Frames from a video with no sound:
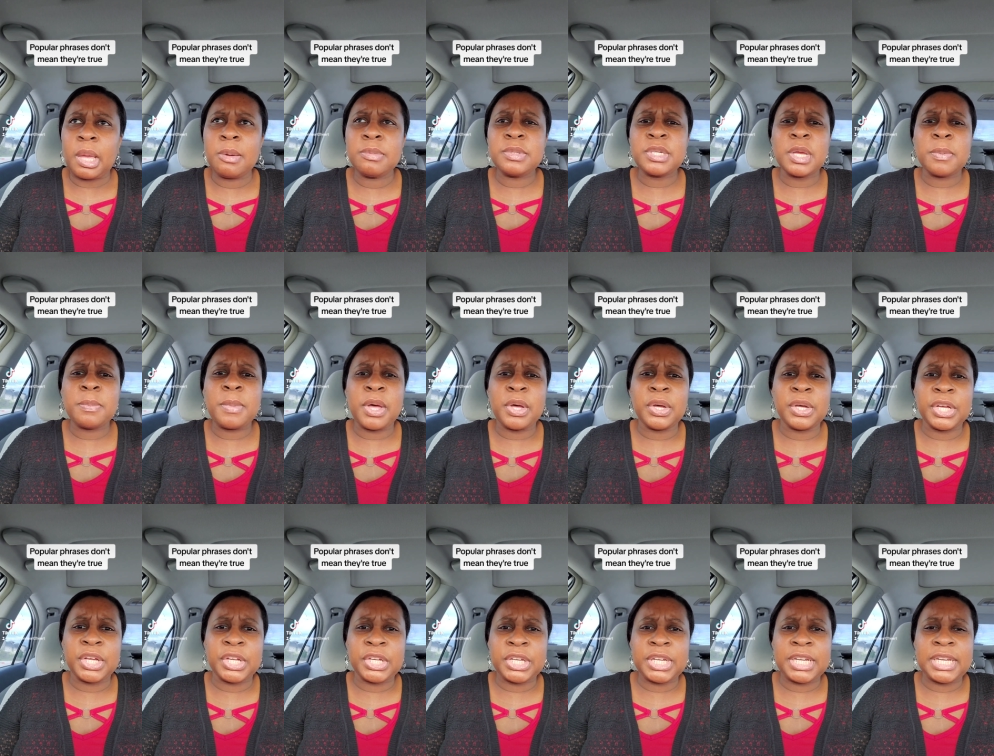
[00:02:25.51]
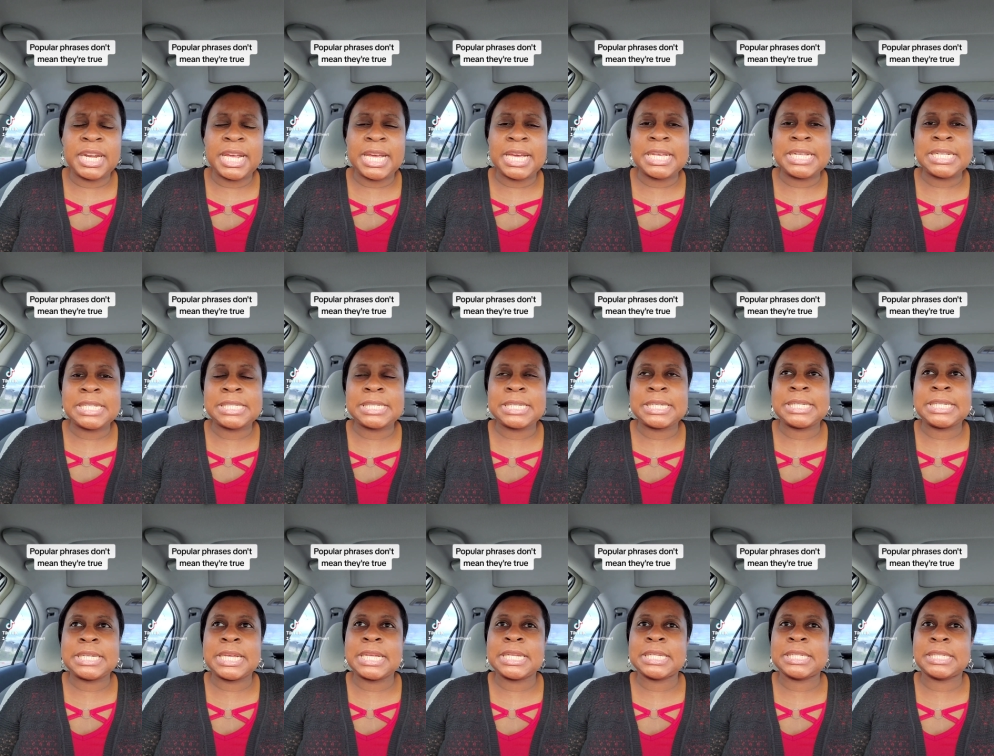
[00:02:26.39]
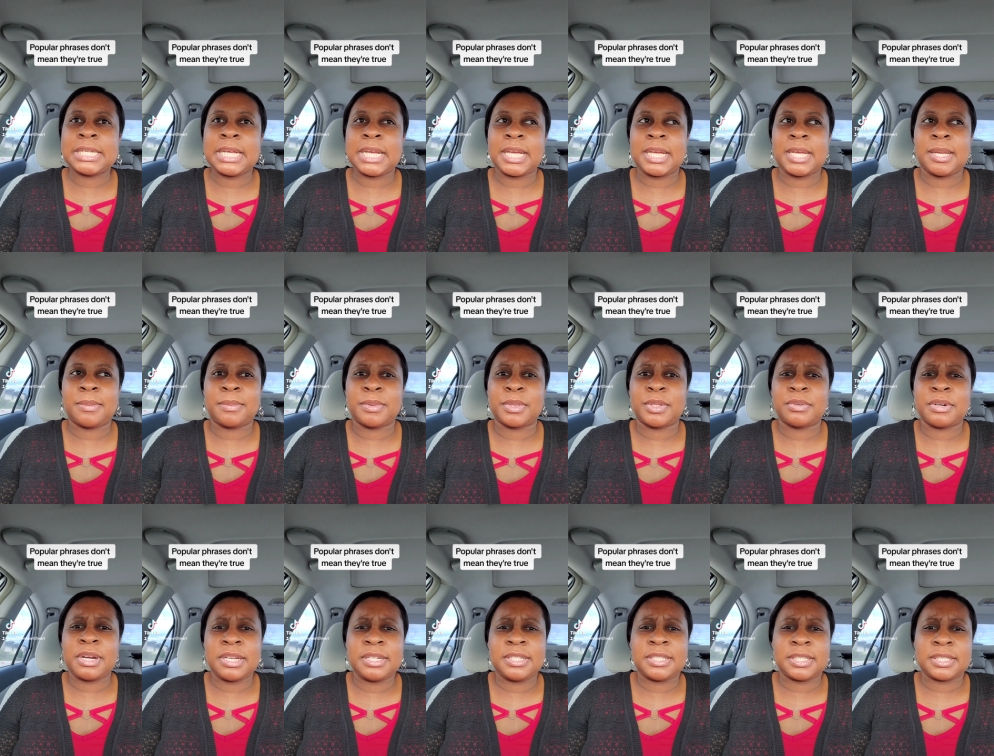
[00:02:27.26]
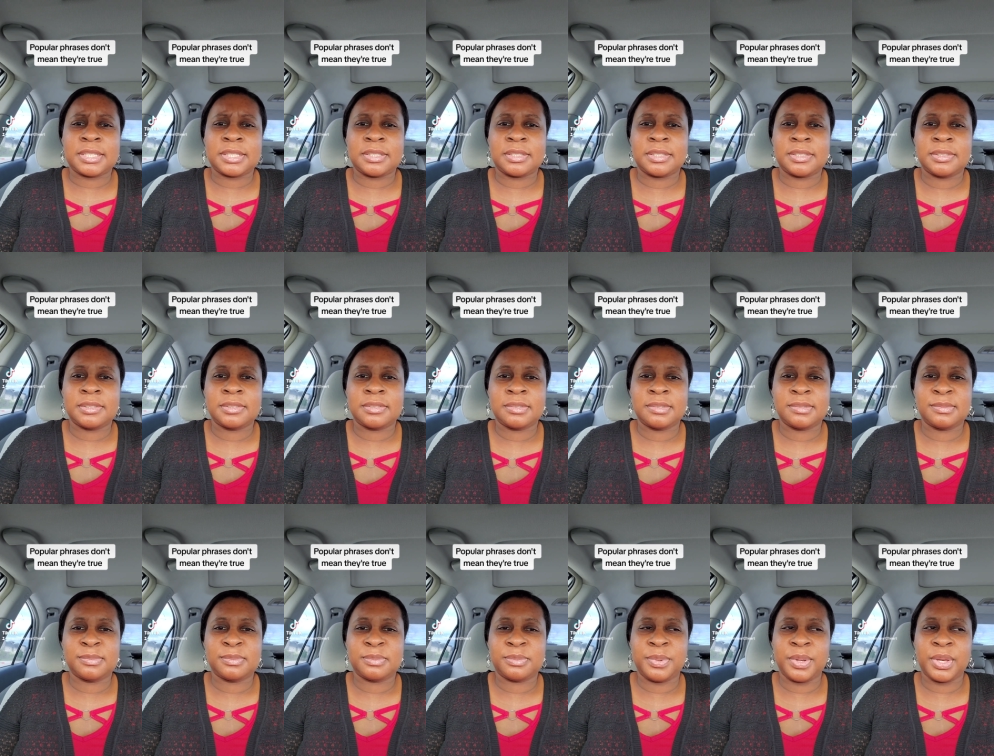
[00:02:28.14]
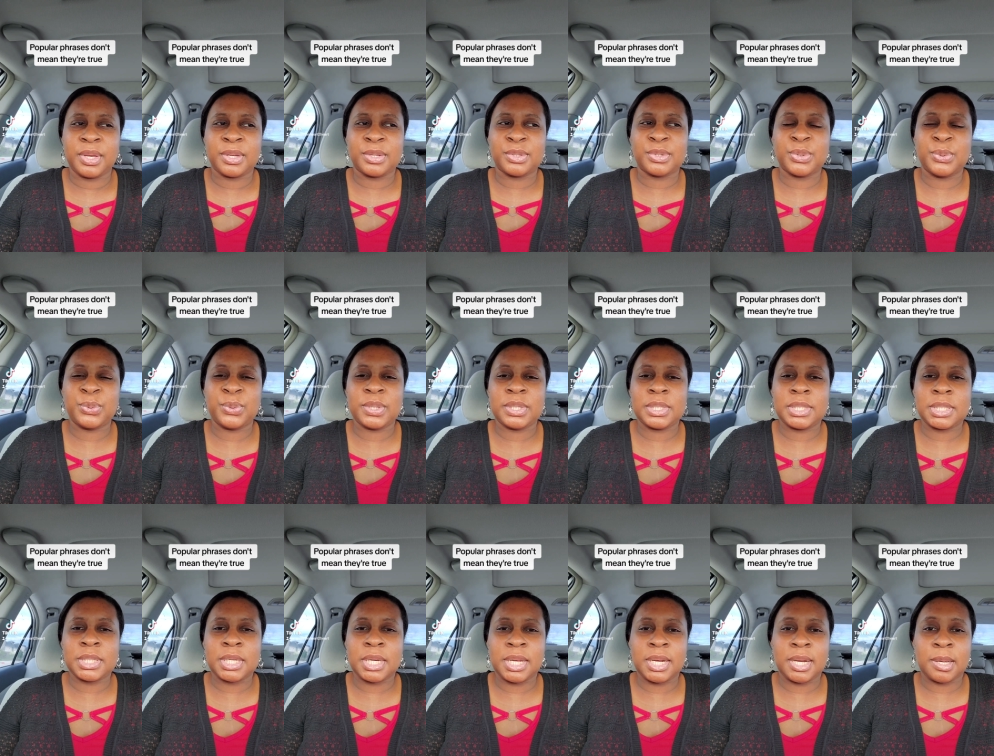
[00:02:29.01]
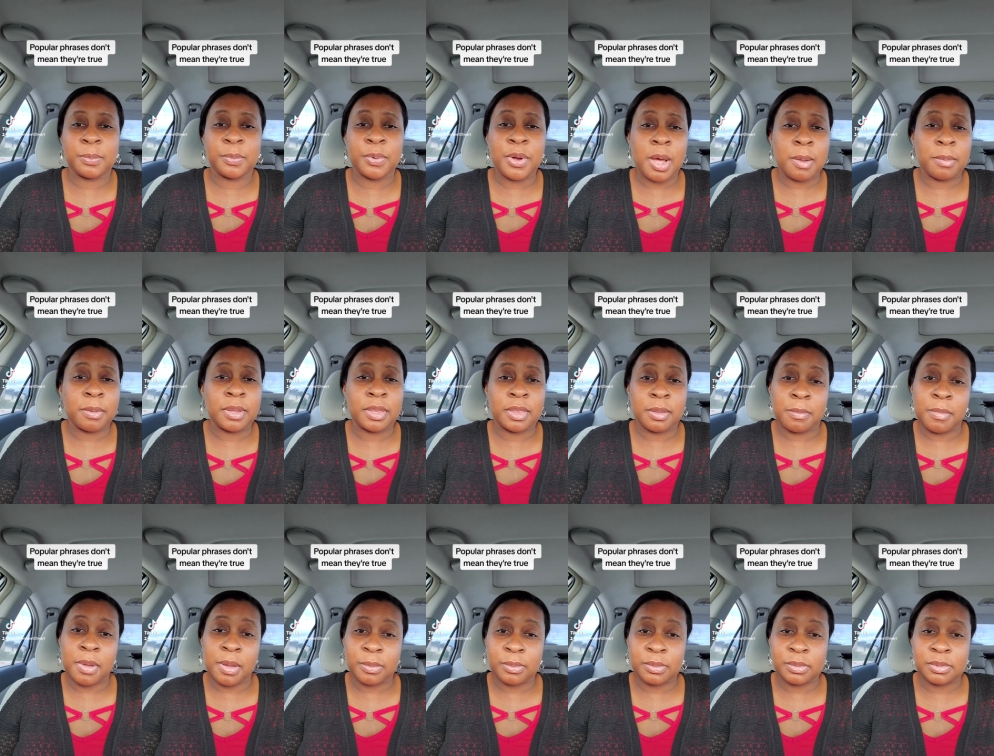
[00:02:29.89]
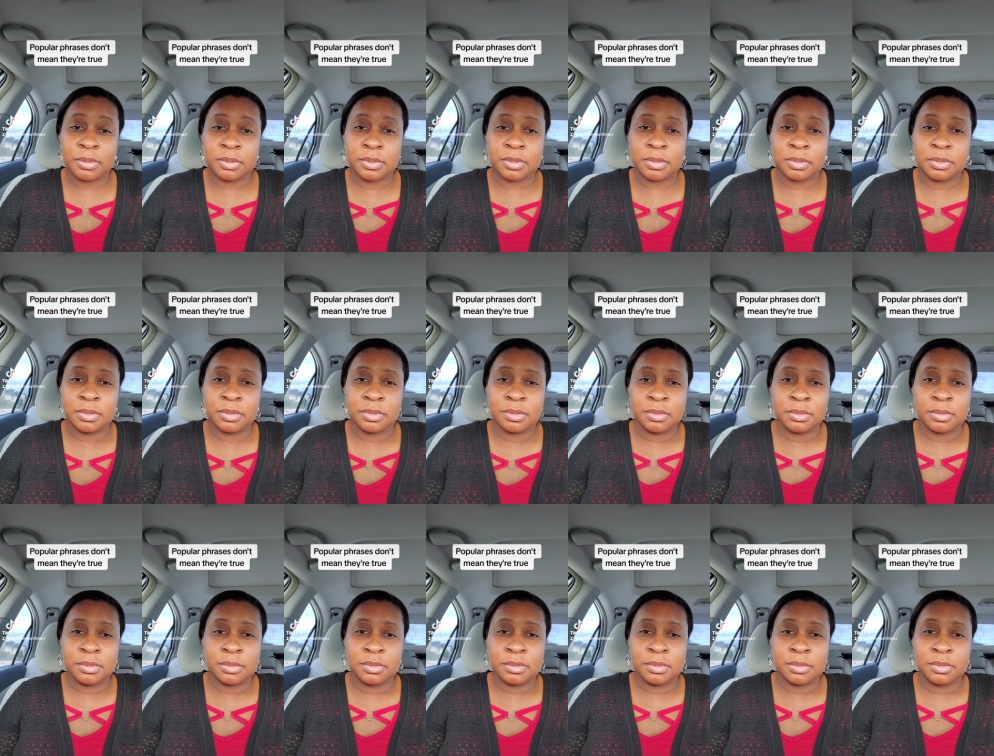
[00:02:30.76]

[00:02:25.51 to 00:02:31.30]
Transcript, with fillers: I'm talking about good as in um, the righteous. Because who is saying it probably the most?